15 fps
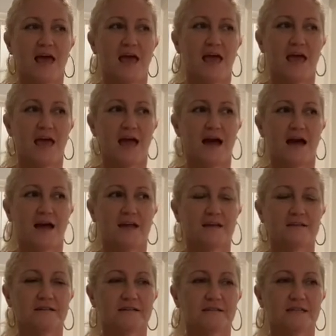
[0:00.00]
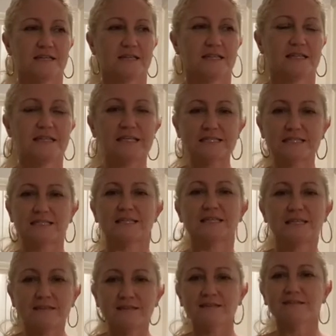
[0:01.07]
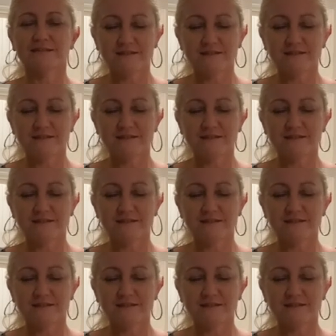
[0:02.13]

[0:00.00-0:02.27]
and listen